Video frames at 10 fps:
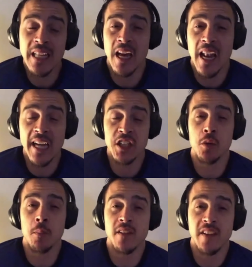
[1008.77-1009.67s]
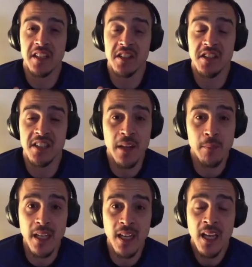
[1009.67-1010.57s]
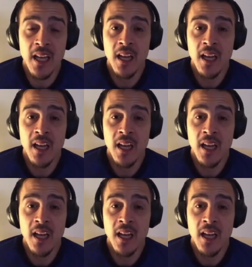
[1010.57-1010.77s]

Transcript: and that extra bit of excitement,